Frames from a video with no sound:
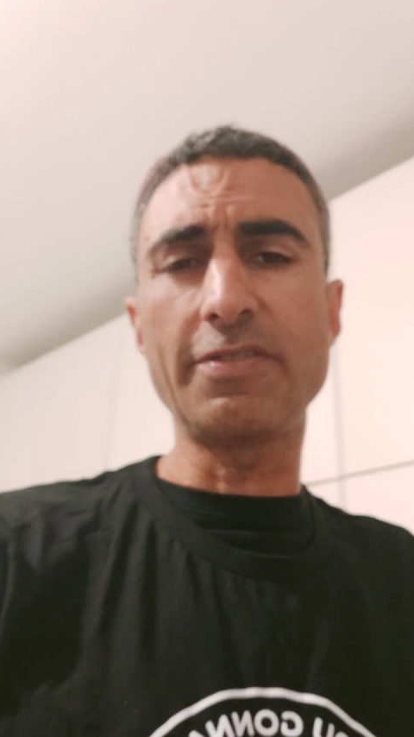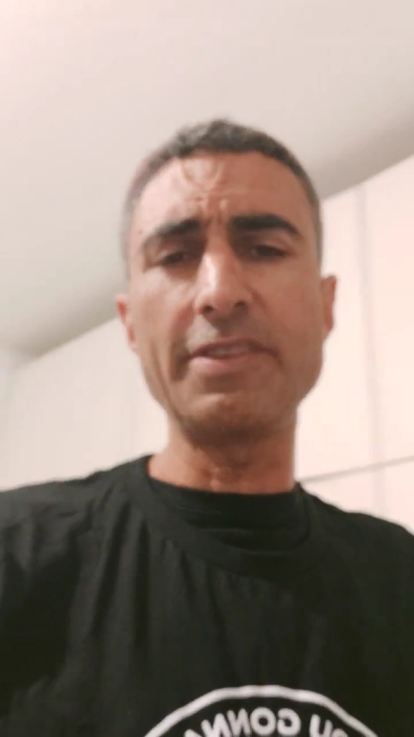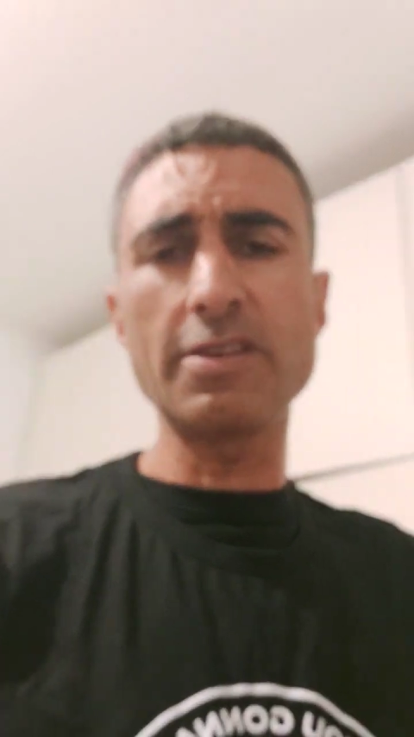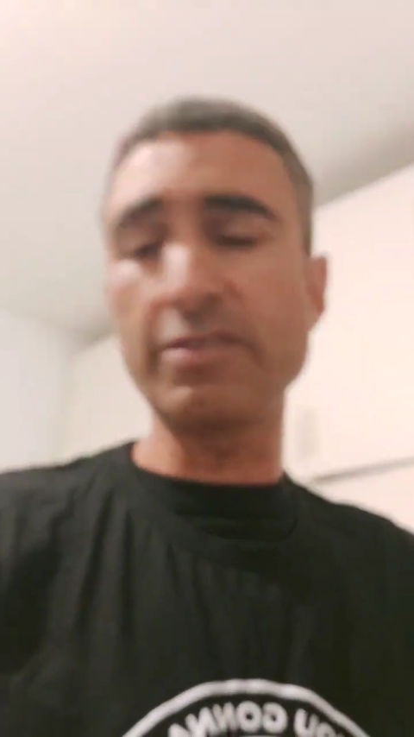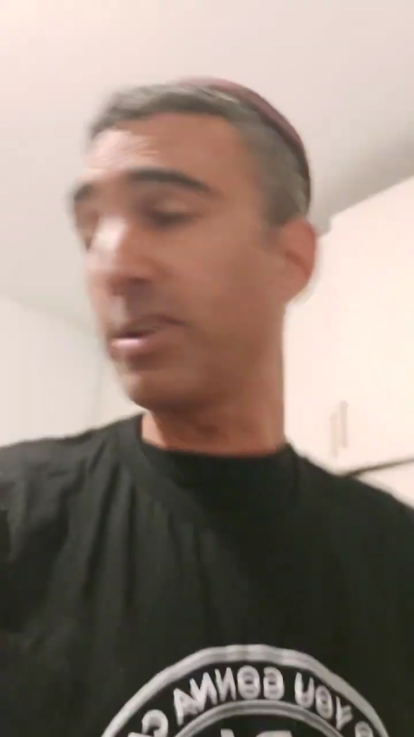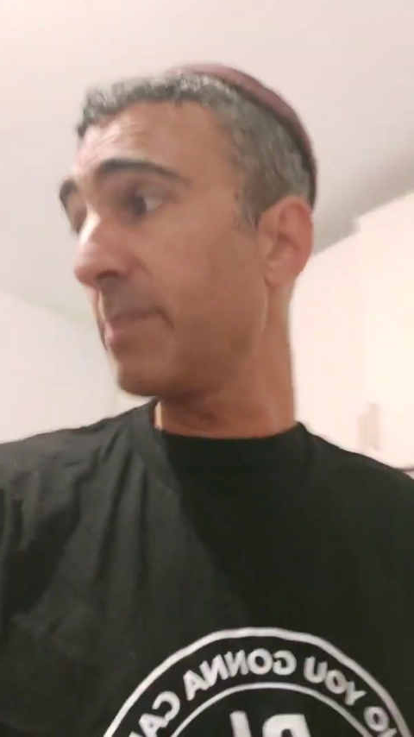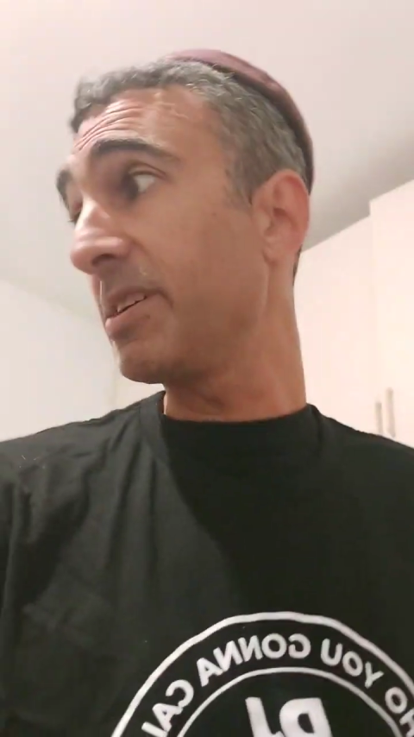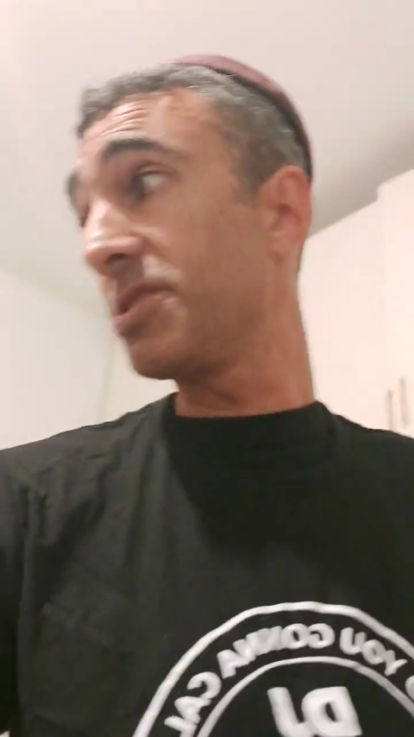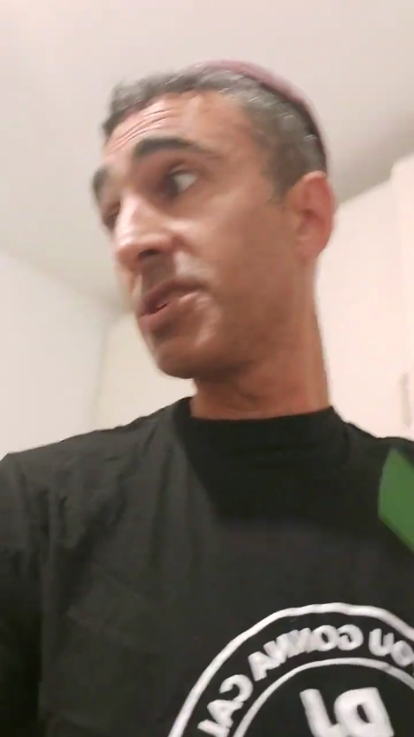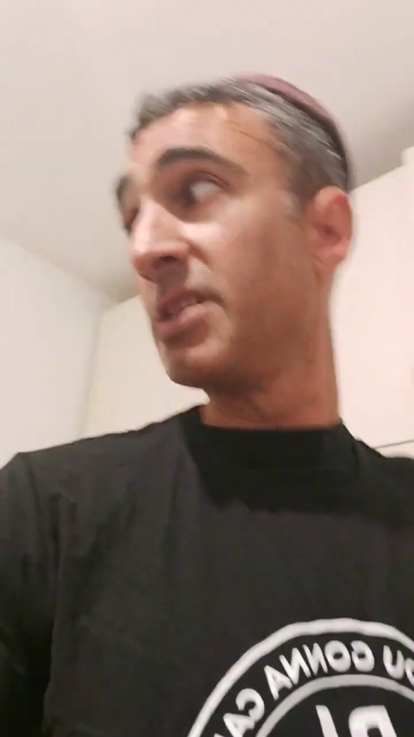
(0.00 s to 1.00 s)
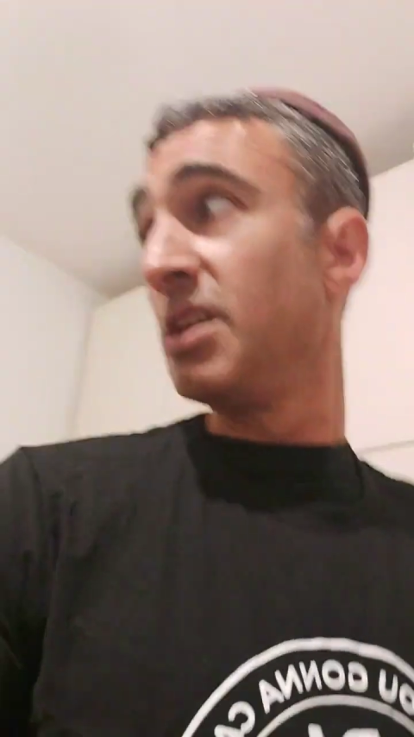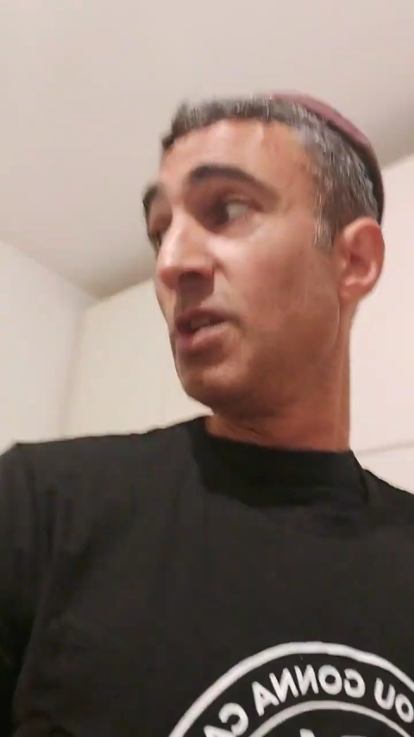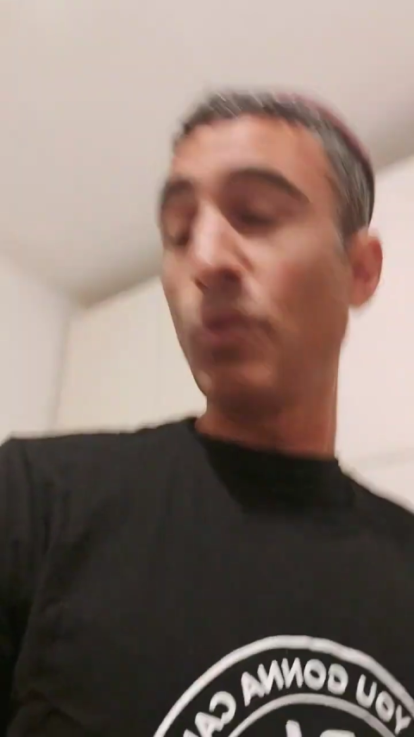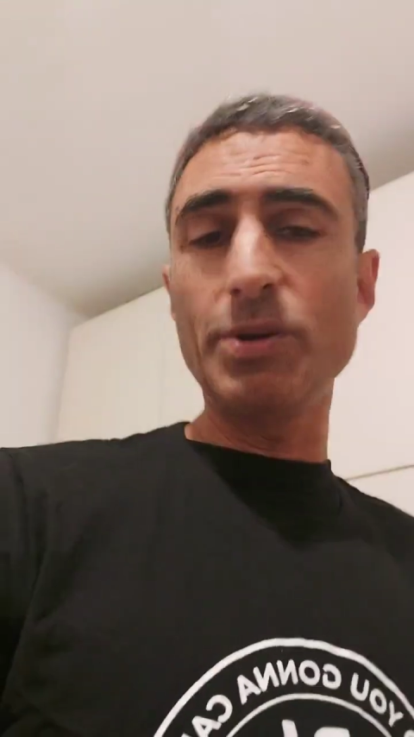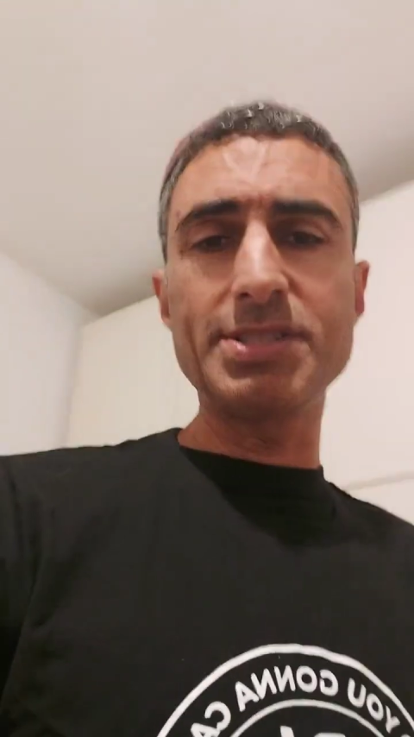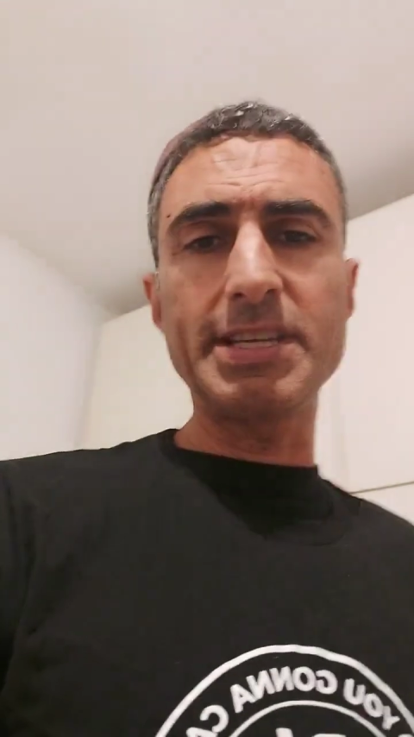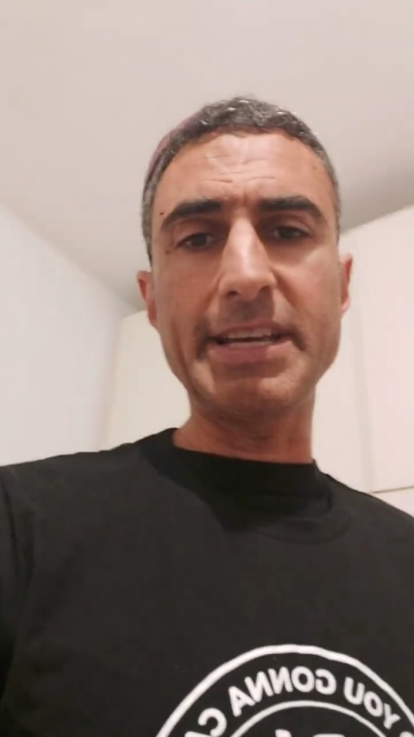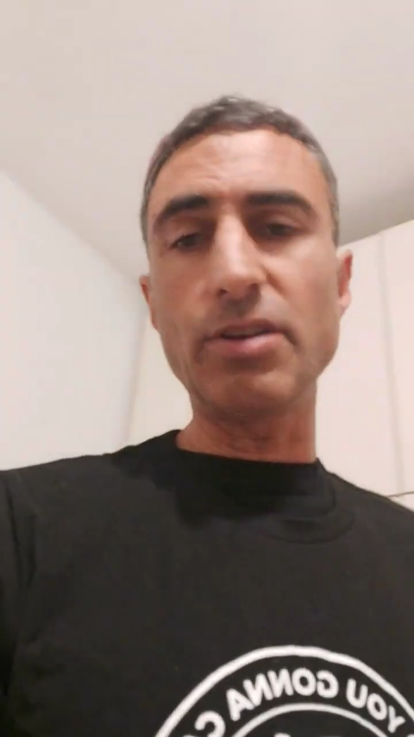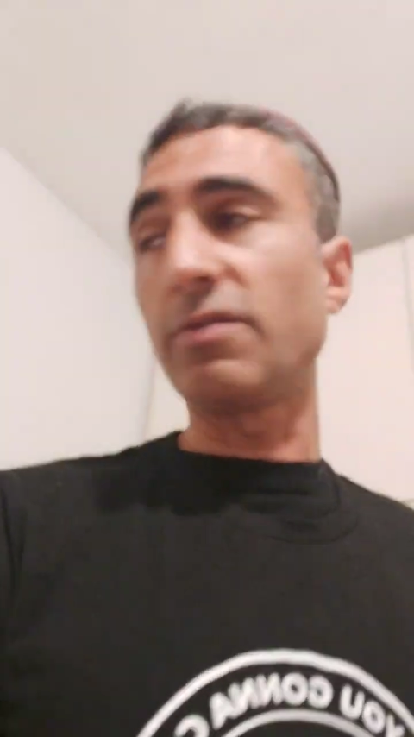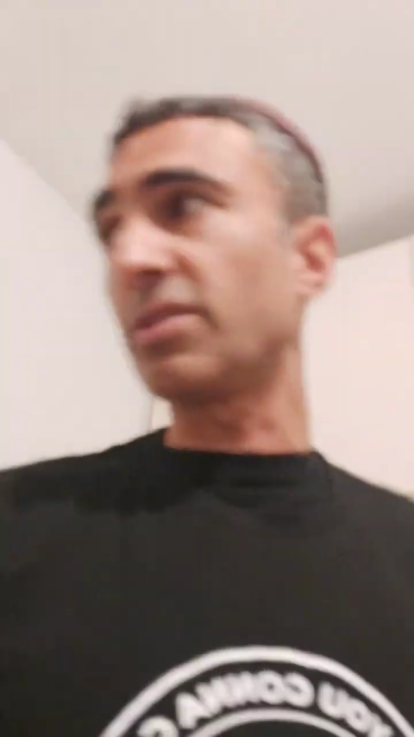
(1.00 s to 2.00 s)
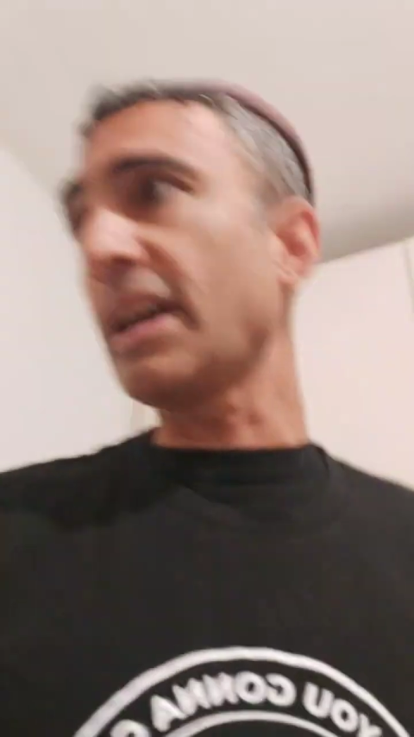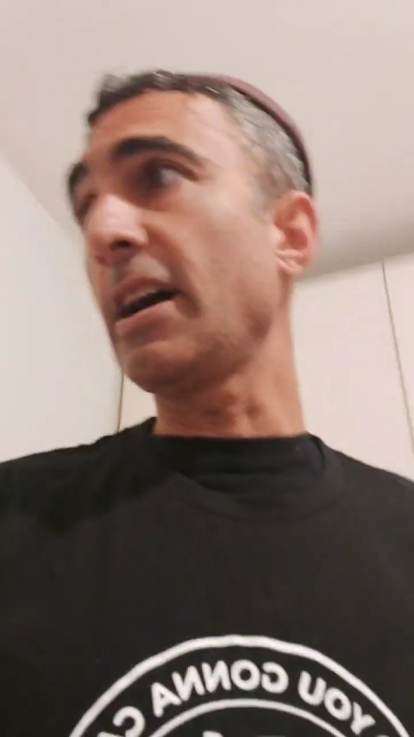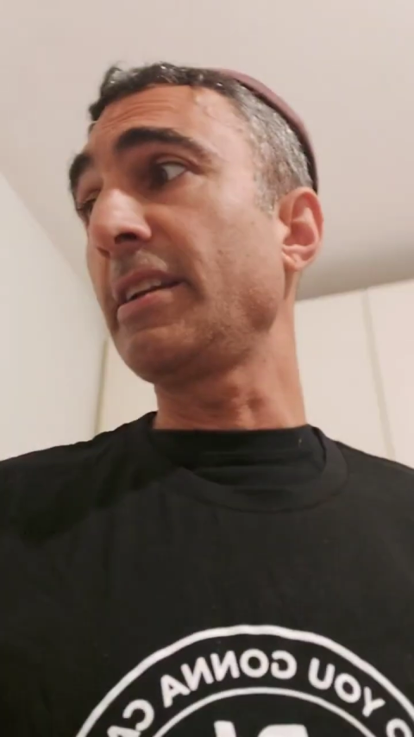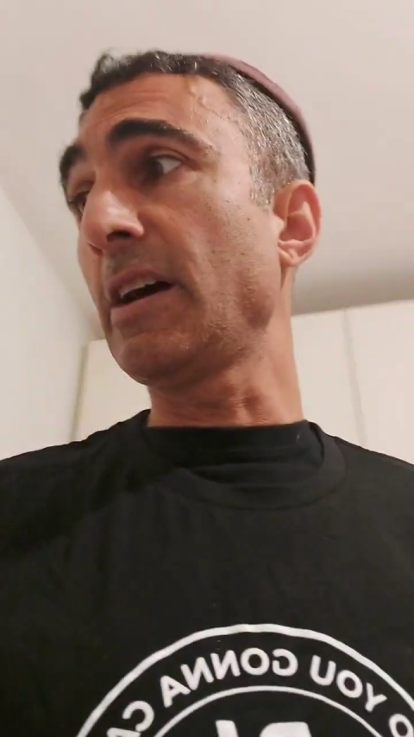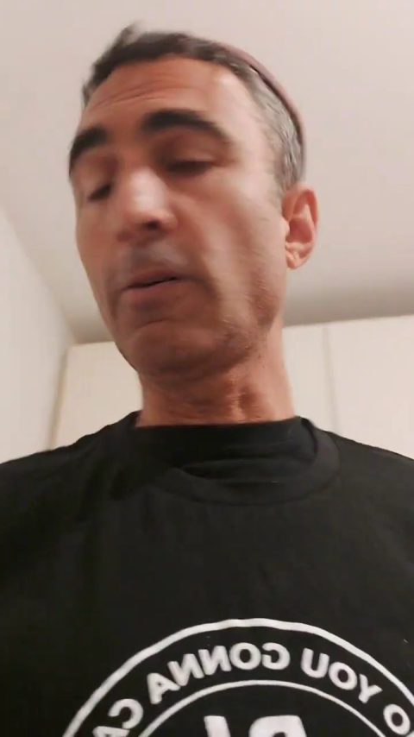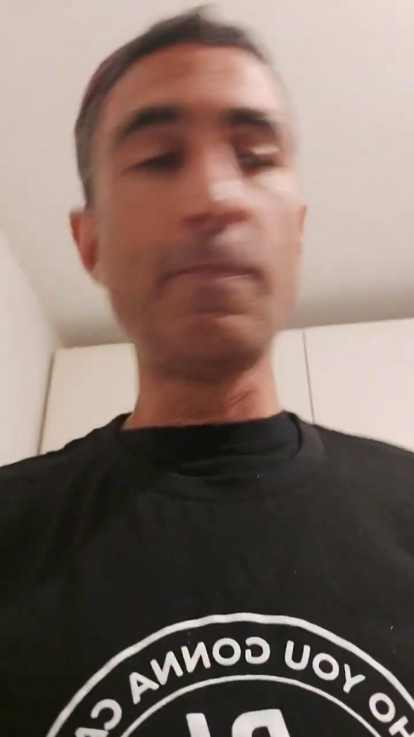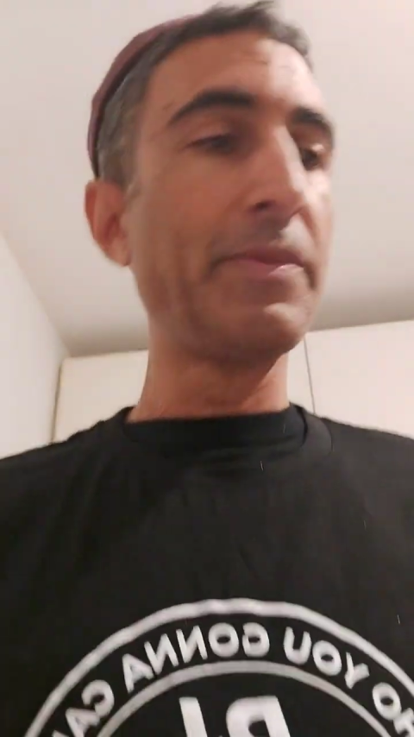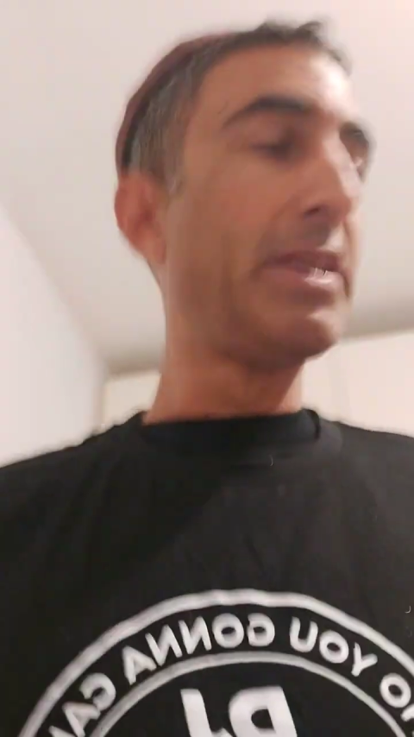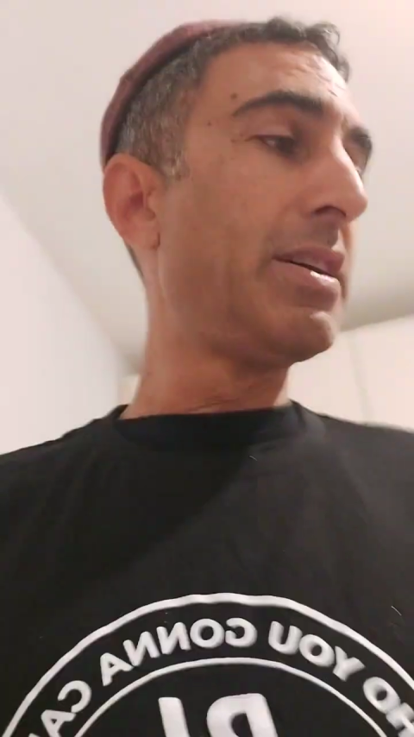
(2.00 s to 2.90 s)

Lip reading: the fear of their image once they get over that. Now,